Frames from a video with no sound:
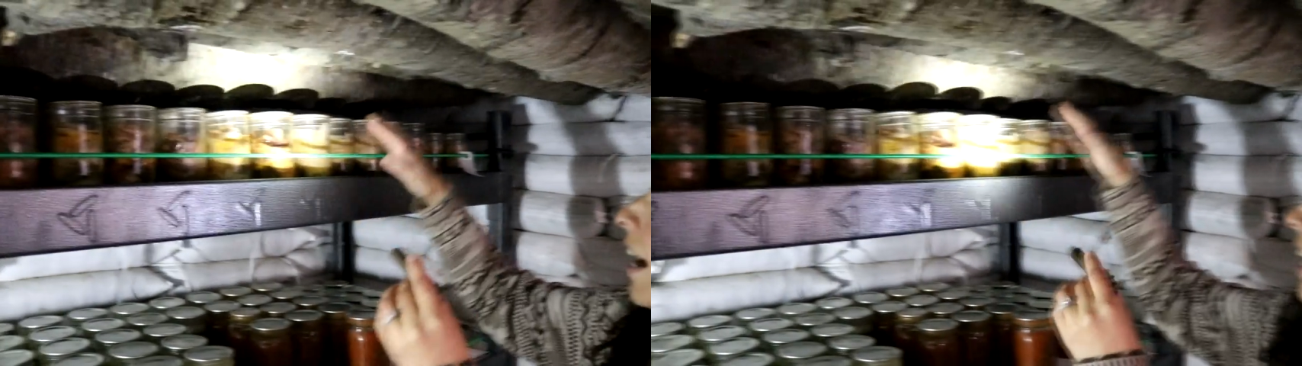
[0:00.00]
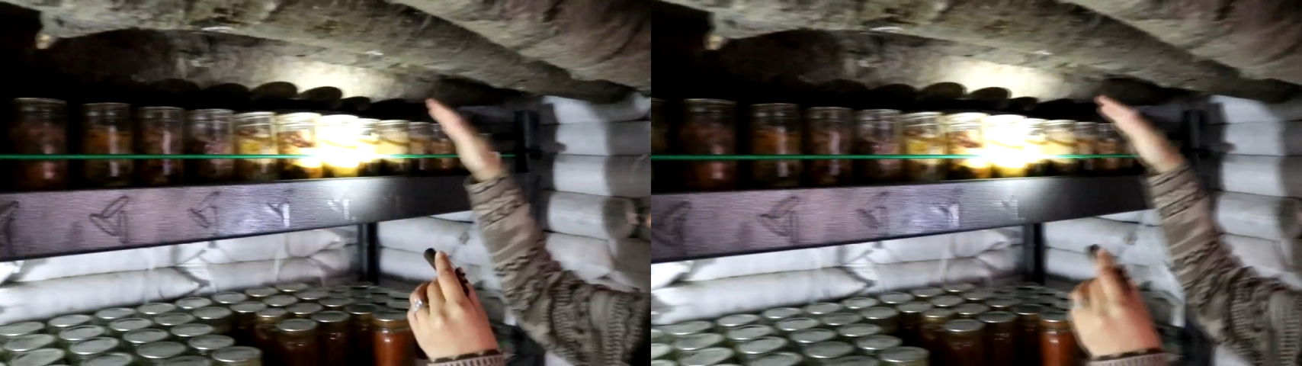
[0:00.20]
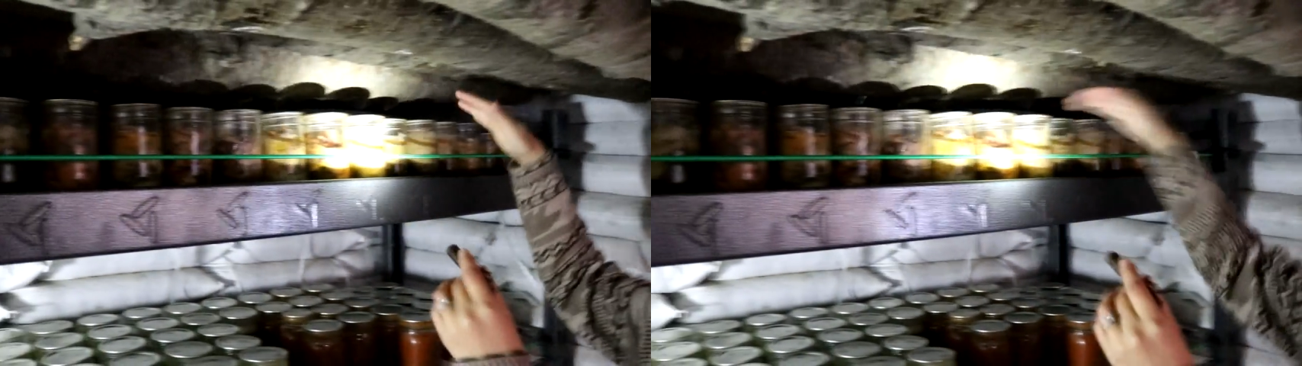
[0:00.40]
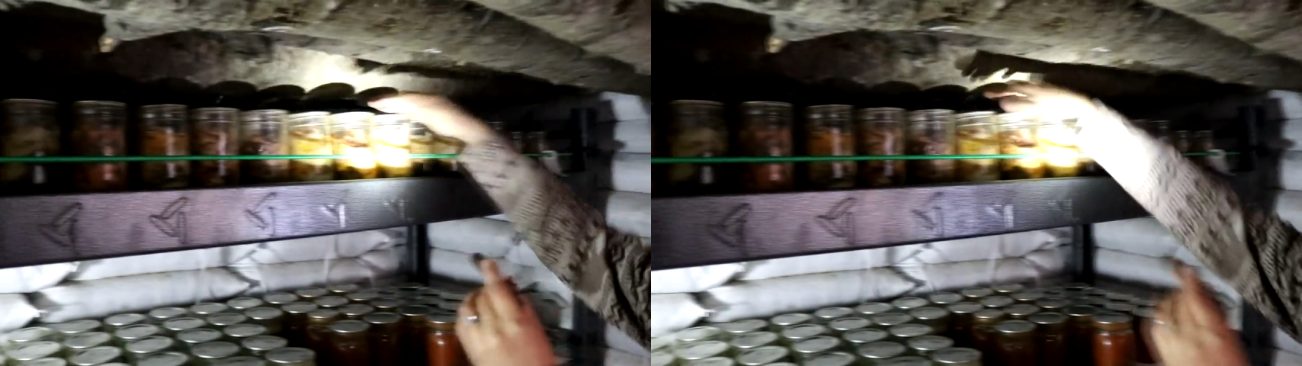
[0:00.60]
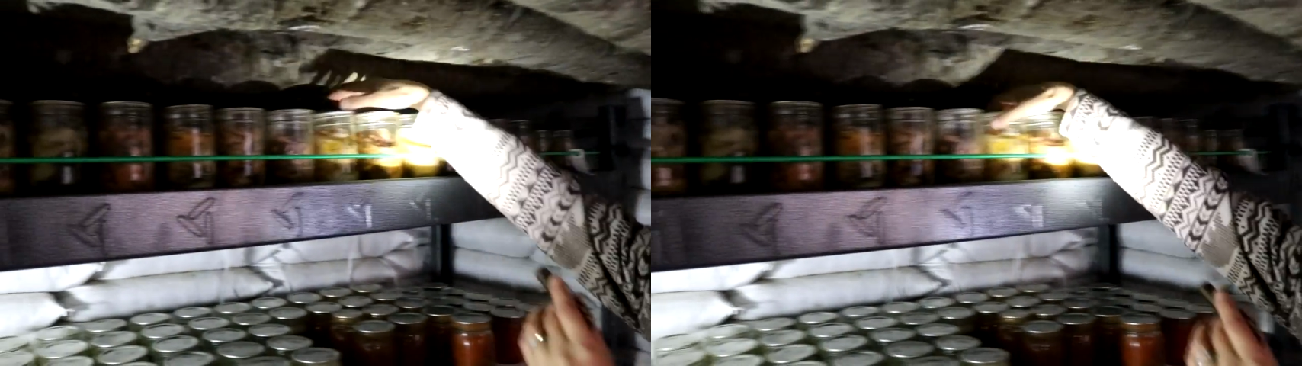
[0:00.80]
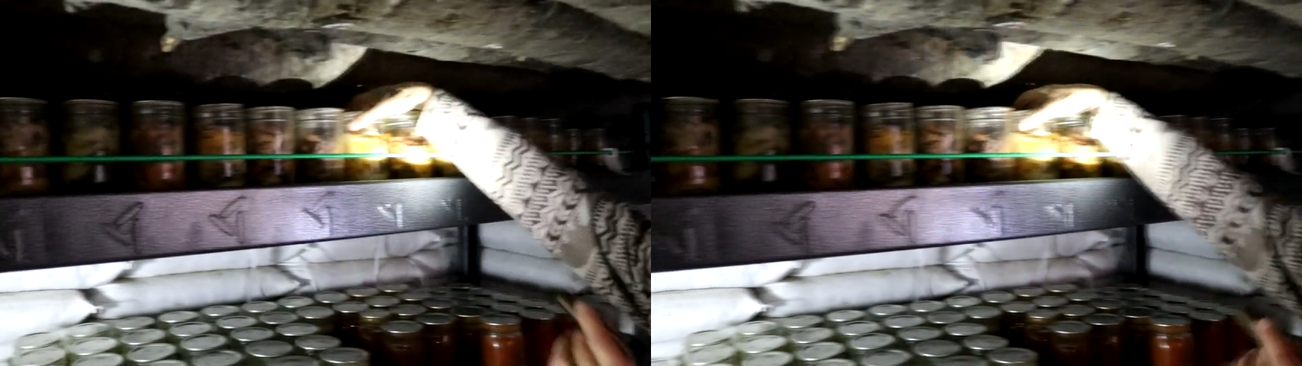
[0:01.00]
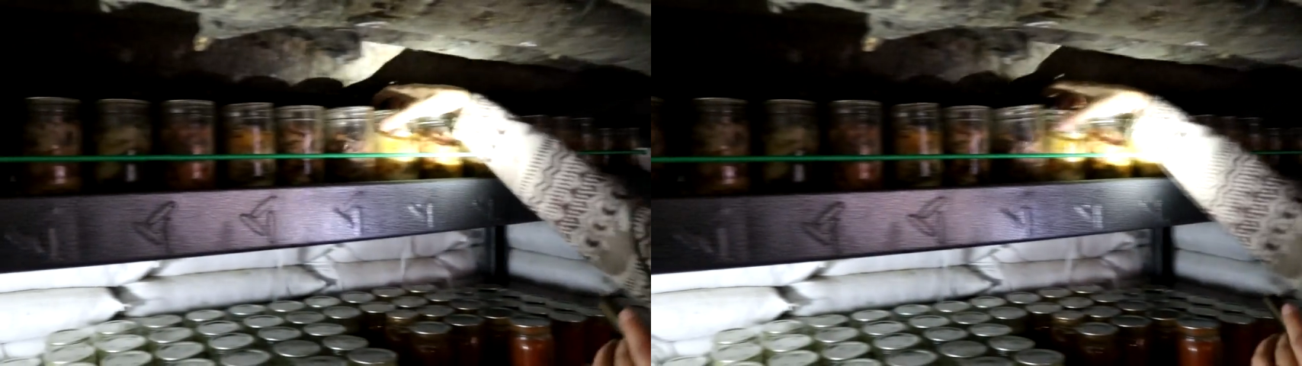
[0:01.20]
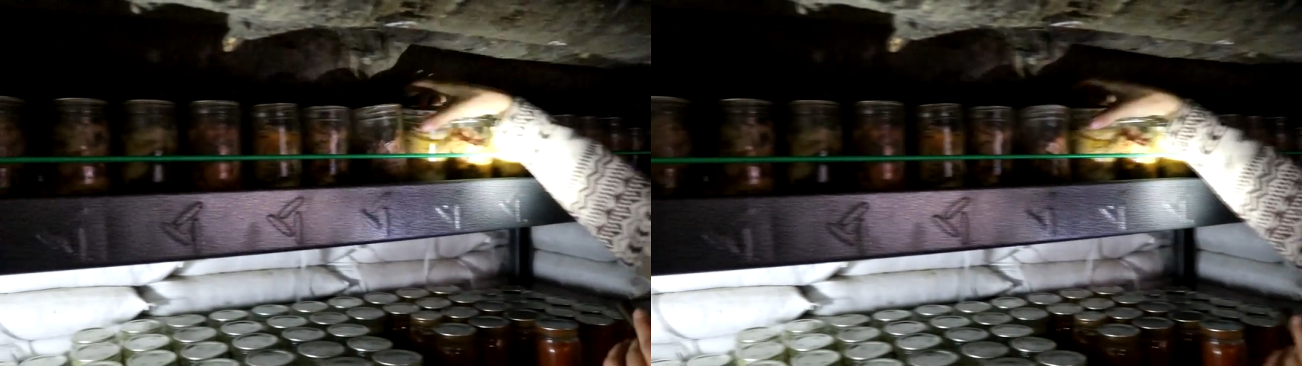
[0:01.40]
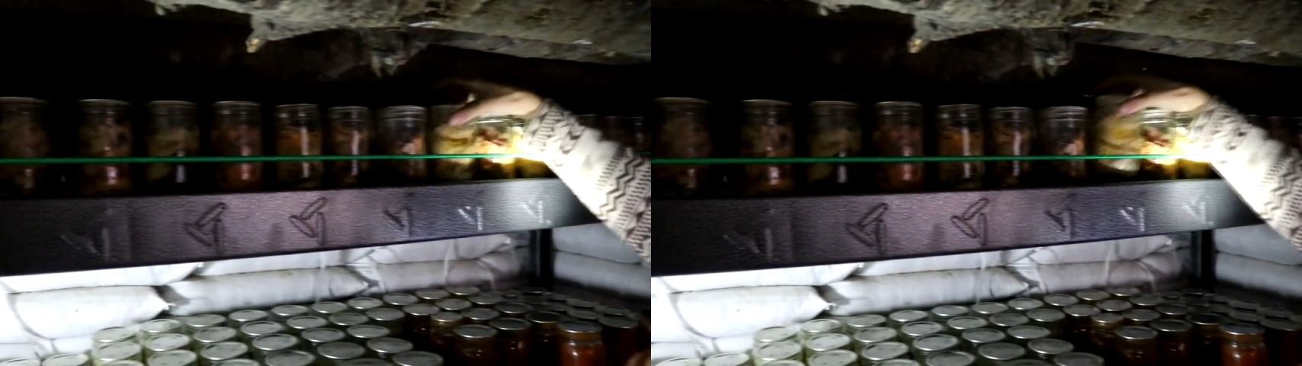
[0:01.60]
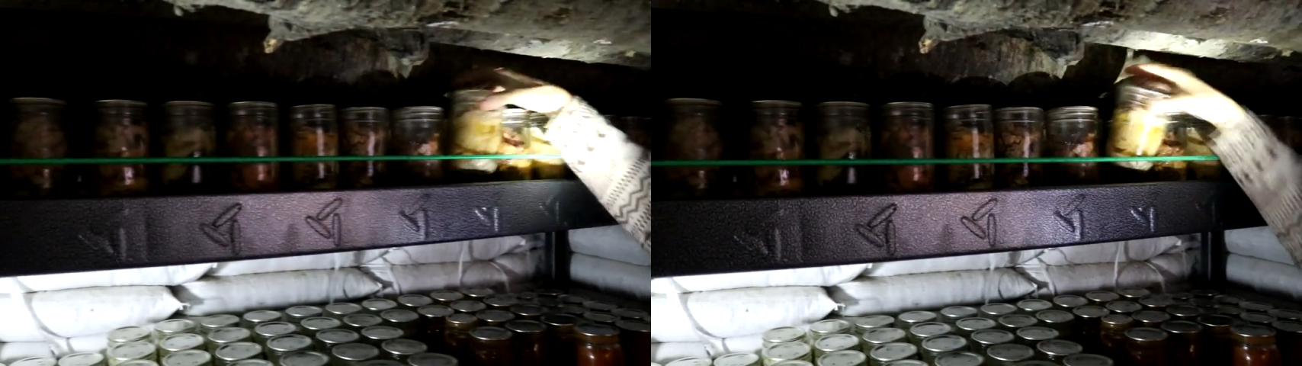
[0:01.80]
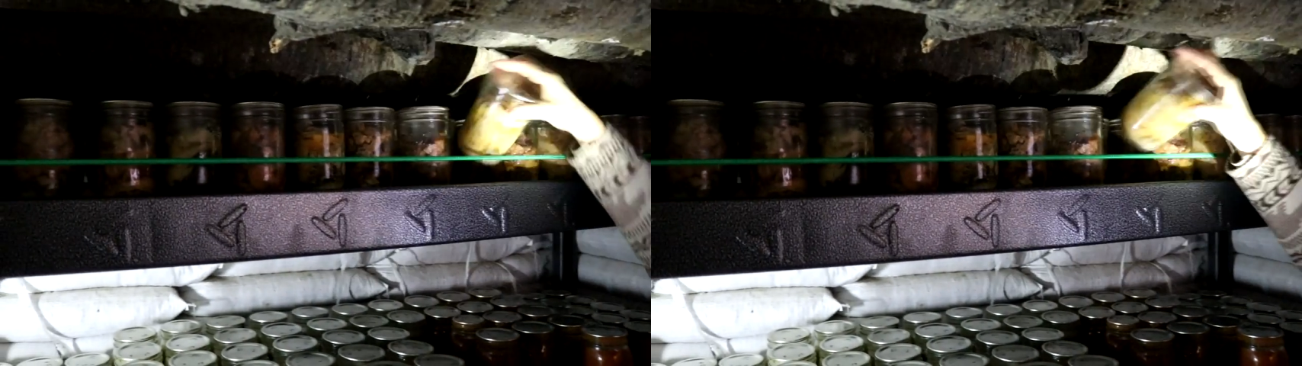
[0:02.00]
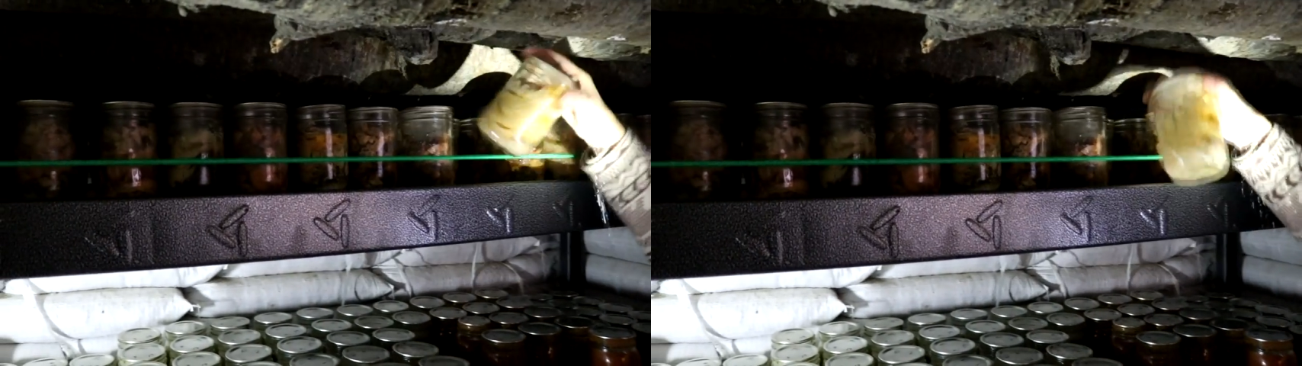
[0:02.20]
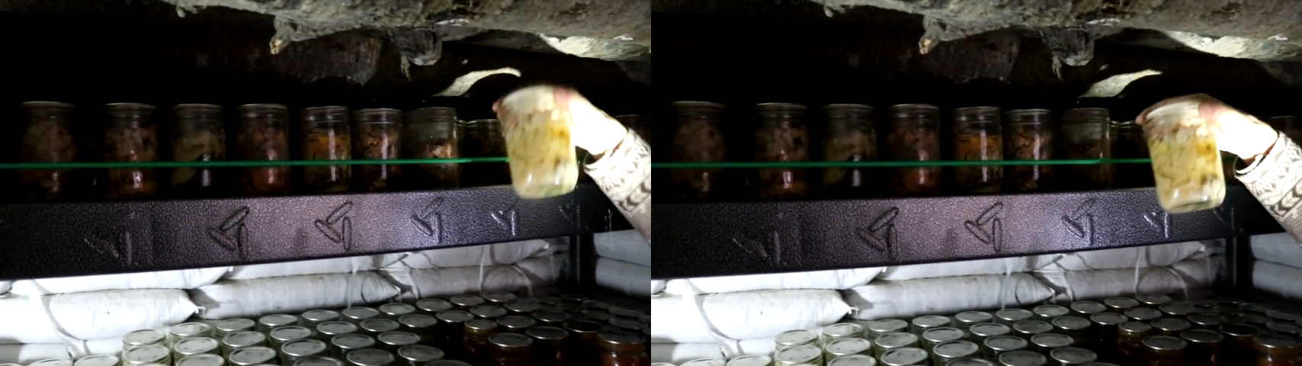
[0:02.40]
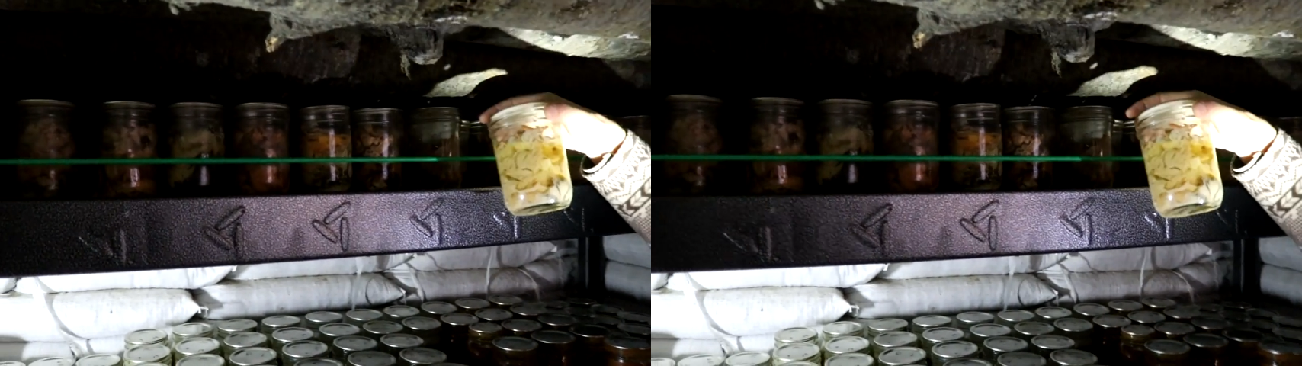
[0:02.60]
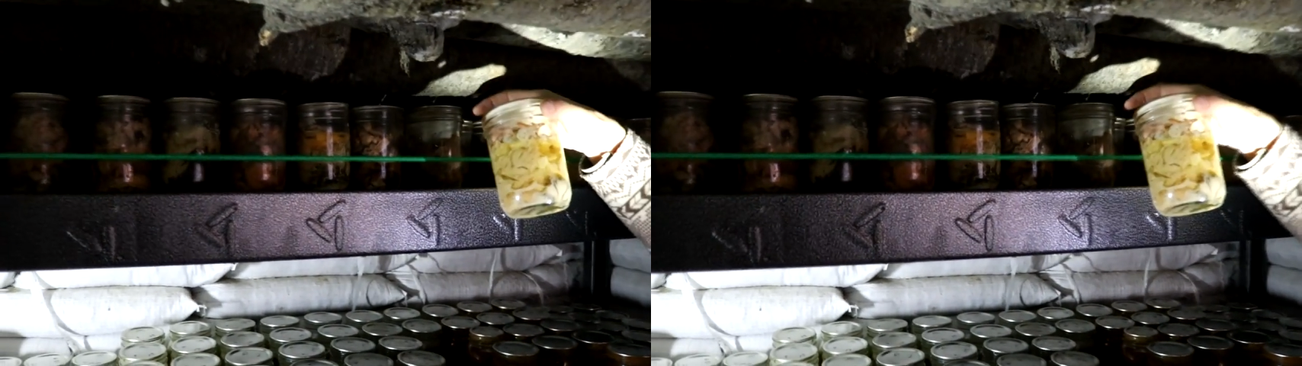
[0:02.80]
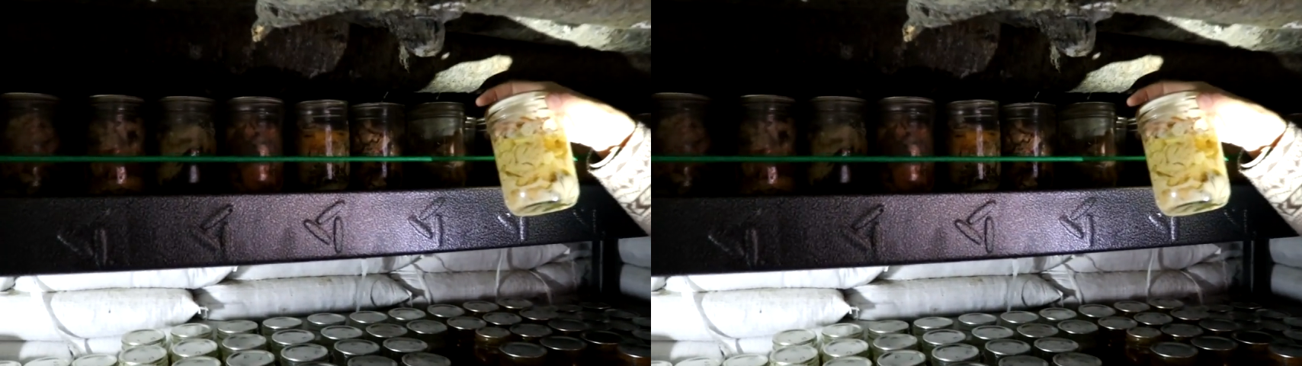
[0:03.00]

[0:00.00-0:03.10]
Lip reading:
No face is visible, so there are no lips to read.